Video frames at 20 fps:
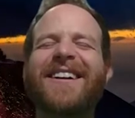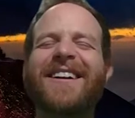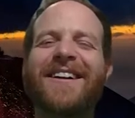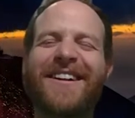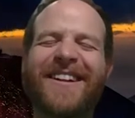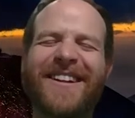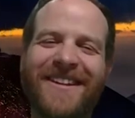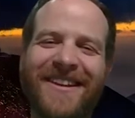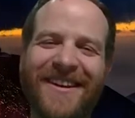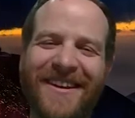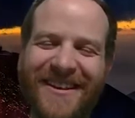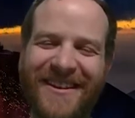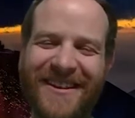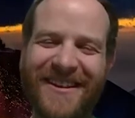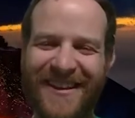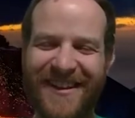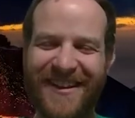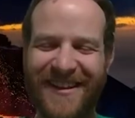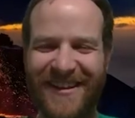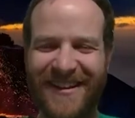
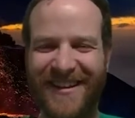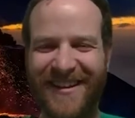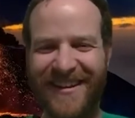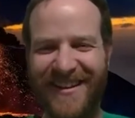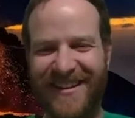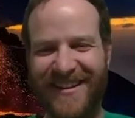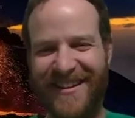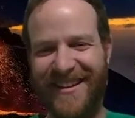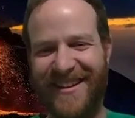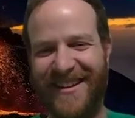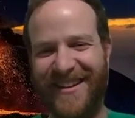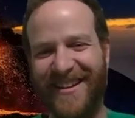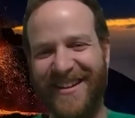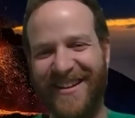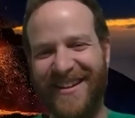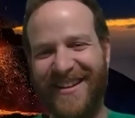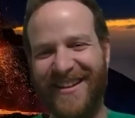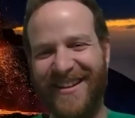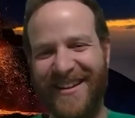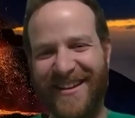
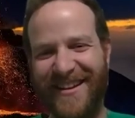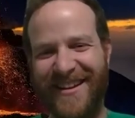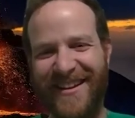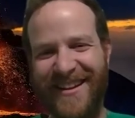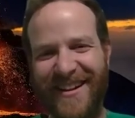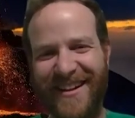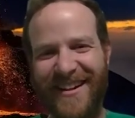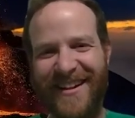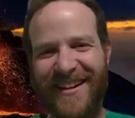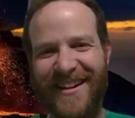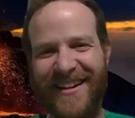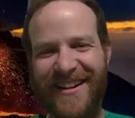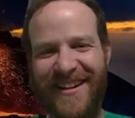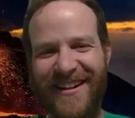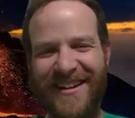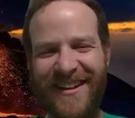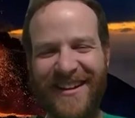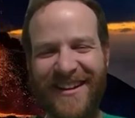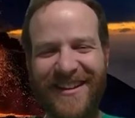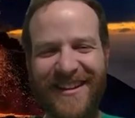
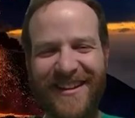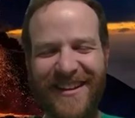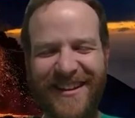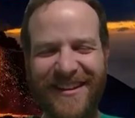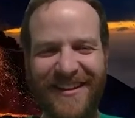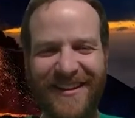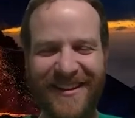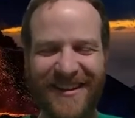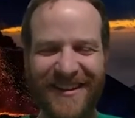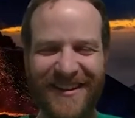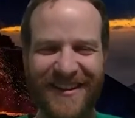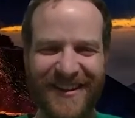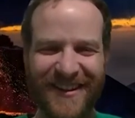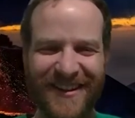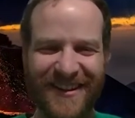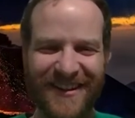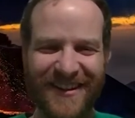[no speech]